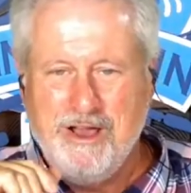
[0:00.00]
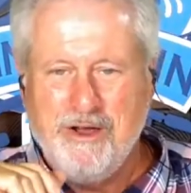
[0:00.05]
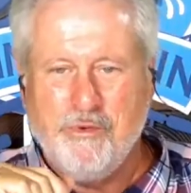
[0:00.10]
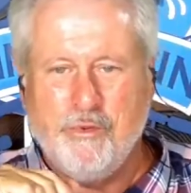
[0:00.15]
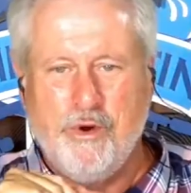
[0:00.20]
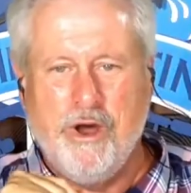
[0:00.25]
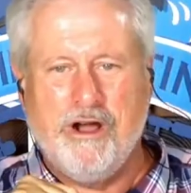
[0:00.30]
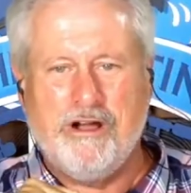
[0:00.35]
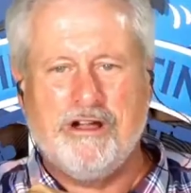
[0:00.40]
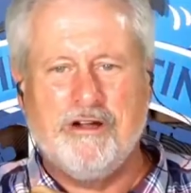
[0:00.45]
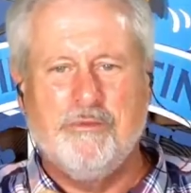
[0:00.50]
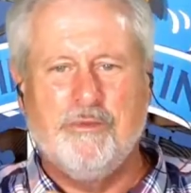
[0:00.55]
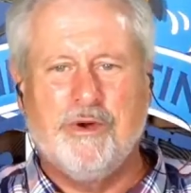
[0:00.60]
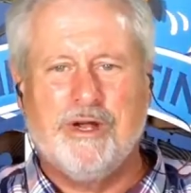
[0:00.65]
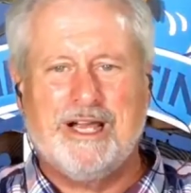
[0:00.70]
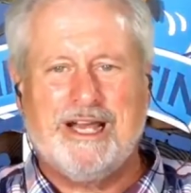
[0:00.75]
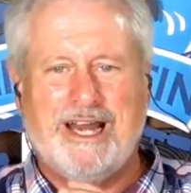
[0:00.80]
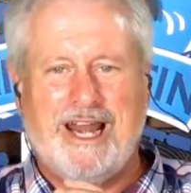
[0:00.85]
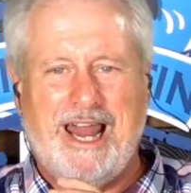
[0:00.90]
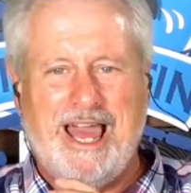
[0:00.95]
Welcome. We're
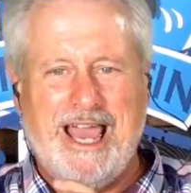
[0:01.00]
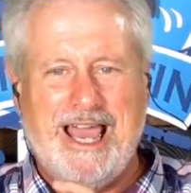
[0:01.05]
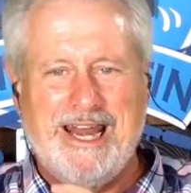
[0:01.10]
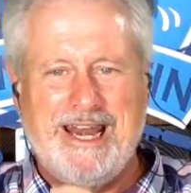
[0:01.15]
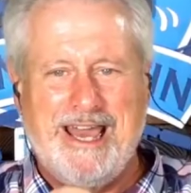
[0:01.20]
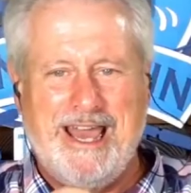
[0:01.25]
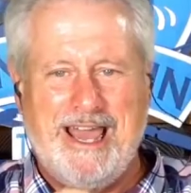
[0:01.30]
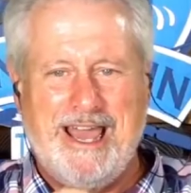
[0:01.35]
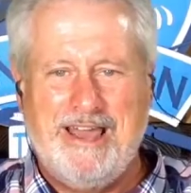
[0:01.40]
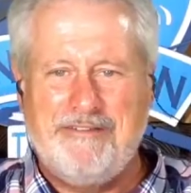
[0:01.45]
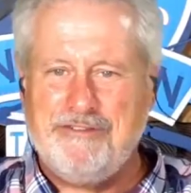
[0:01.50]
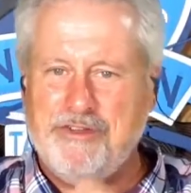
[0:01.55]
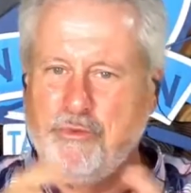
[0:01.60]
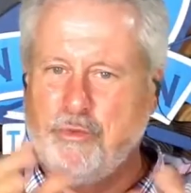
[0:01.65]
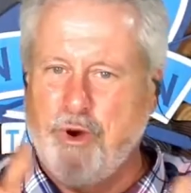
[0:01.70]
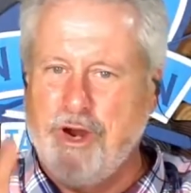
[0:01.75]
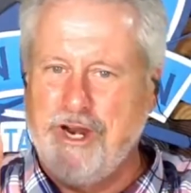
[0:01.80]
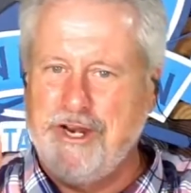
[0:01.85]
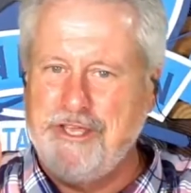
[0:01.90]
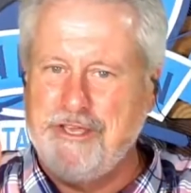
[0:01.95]
glad to have you.
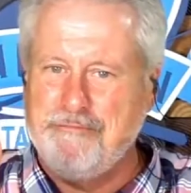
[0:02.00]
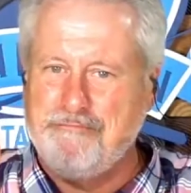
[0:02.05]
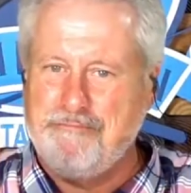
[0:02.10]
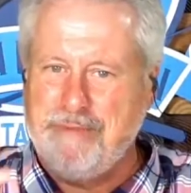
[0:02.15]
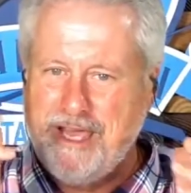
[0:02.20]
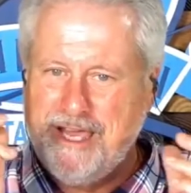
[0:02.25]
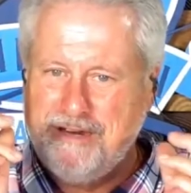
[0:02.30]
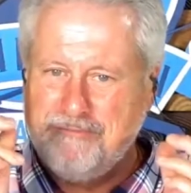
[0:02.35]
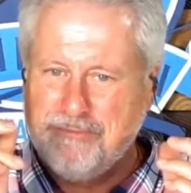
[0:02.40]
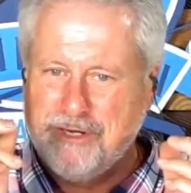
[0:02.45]
Where you been?